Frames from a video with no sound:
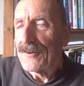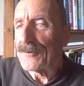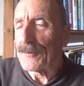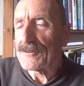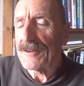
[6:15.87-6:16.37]

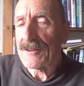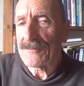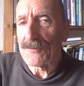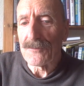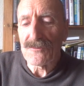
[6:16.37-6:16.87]
who adhere
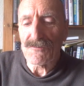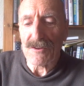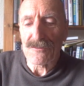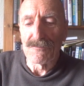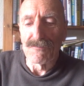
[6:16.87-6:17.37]
to
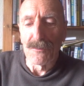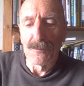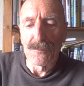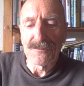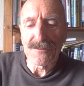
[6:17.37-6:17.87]
stricter
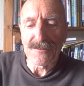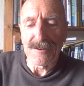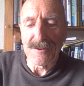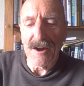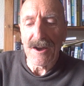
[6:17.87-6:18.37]
rules
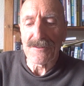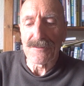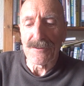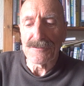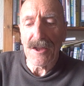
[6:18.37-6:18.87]
than
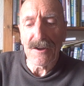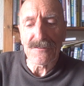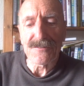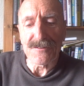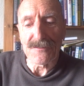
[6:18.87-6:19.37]
either the
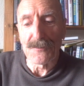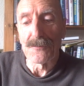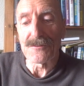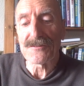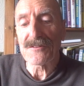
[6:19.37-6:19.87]
Nazis
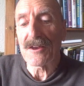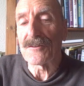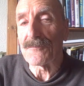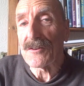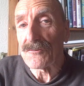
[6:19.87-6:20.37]
or the
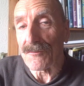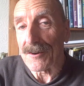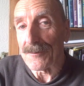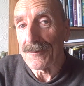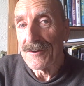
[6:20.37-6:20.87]
State of
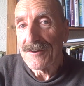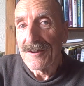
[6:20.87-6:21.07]
Israel